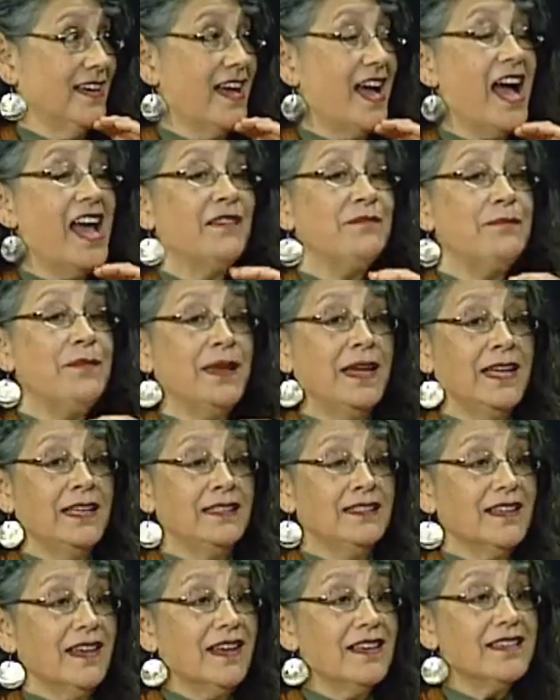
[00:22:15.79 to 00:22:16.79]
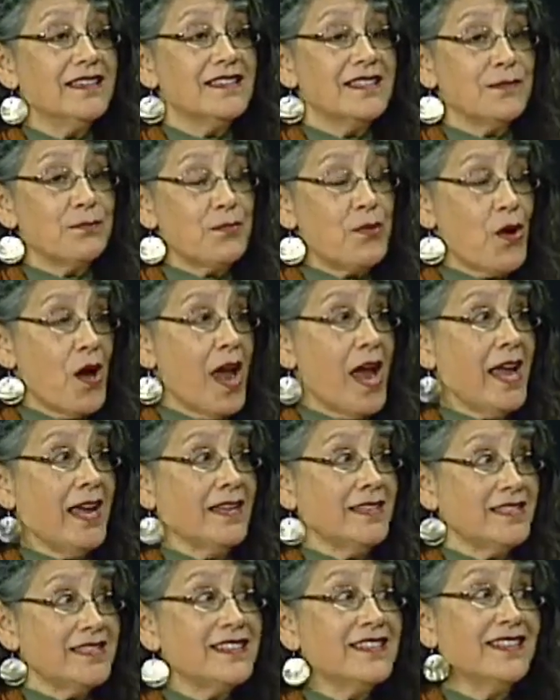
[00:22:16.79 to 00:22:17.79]
I've been
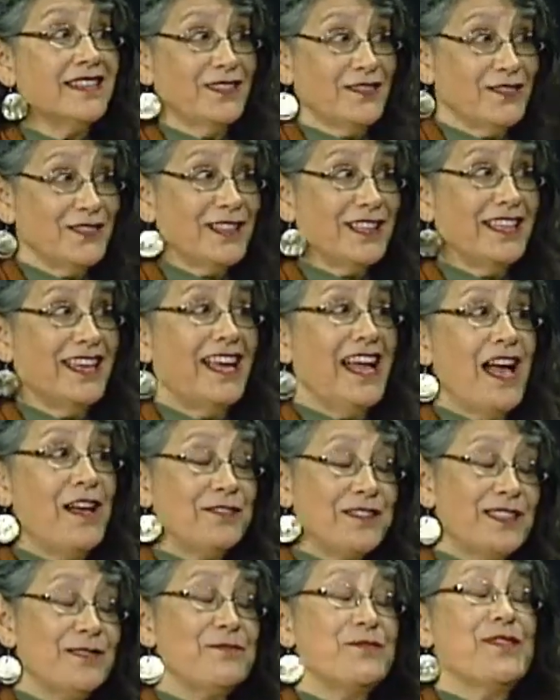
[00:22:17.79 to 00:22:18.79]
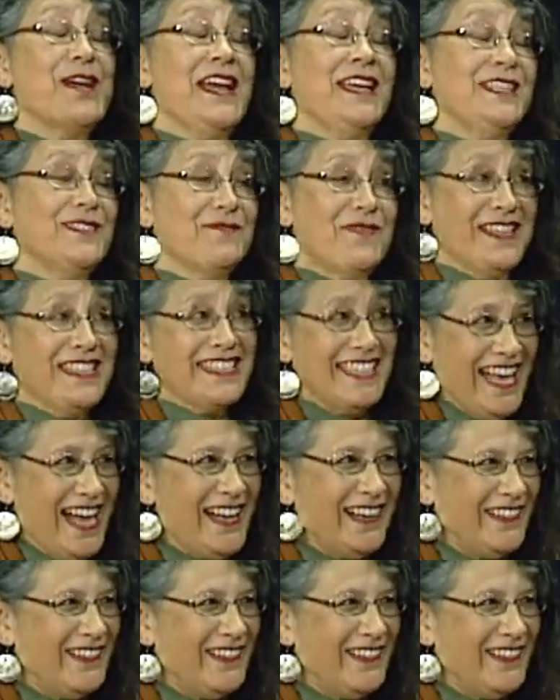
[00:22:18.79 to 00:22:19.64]
surprised really i'll surprise myself